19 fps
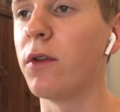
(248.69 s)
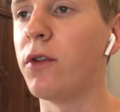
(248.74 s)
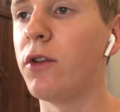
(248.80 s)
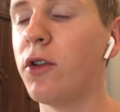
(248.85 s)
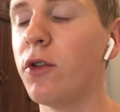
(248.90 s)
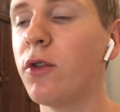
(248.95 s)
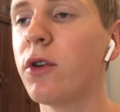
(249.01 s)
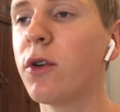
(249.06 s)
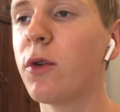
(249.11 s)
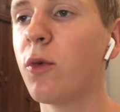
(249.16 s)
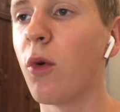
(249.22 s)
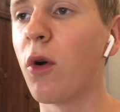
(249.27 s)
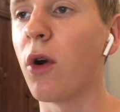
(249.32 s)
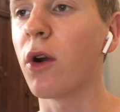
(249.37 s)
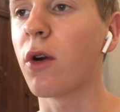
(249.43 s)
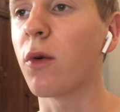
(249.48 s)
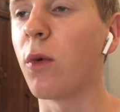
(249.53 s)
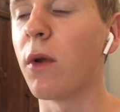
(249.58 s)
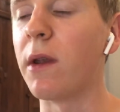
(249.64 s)
doing
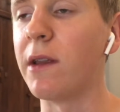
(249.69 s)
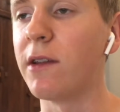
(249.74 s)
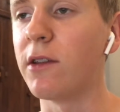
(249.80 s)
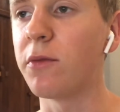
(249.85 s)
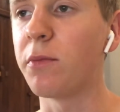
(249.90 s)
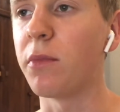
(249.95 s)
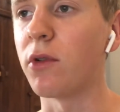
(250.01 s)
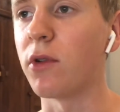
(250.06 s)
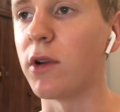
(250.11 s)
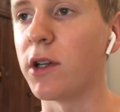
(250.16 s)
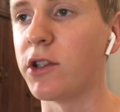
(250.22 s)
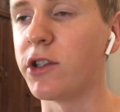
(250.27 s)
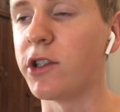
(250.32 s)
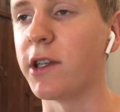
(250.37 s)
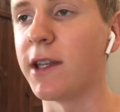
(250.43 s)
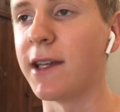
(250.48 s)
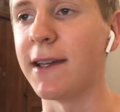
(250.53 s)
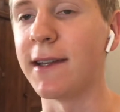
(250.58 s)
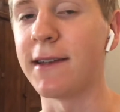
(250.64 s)
work when
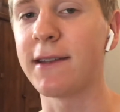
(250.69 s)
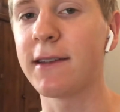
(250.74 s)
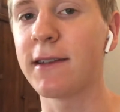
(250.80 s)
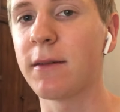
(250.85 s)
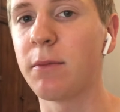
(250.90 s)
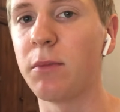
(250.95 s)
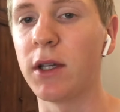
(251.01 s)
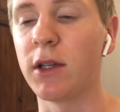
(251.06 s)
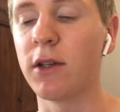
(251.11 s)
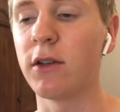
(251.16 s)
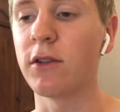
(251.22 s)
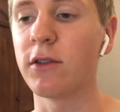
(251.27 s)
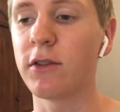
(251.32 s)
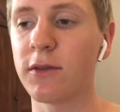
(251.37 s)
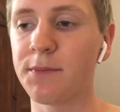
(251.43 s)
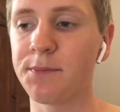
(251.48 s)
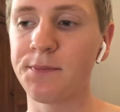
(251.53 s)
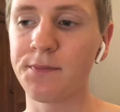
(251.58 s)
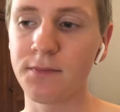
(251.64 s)
inspiration hits, because